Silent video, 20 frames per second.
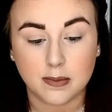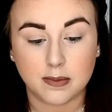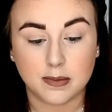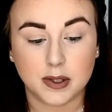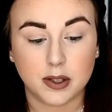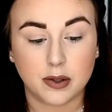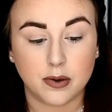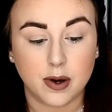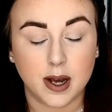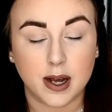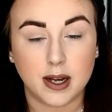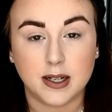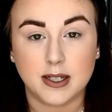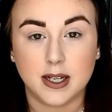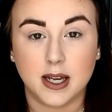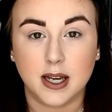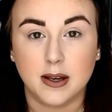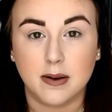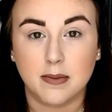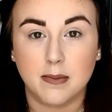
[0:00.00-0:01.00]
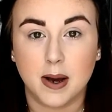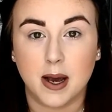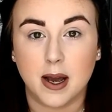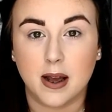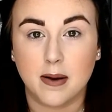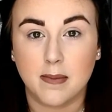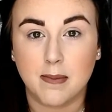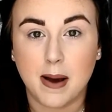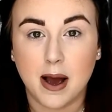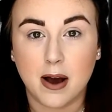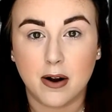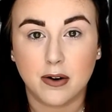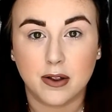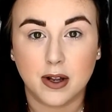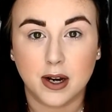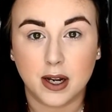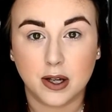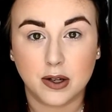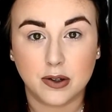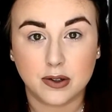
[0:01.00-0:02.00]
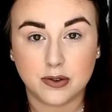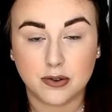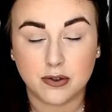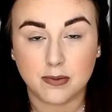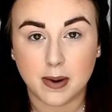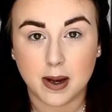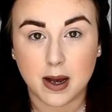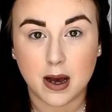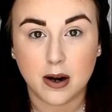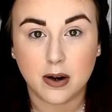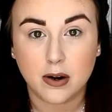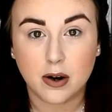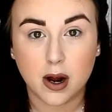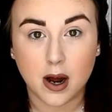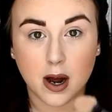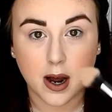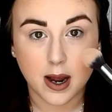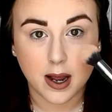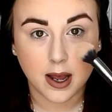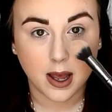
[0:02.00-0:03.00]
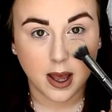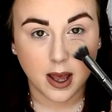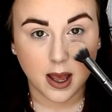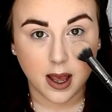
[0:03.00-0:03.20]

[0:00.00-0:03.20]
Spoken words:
So I take my powder that I use for my under eye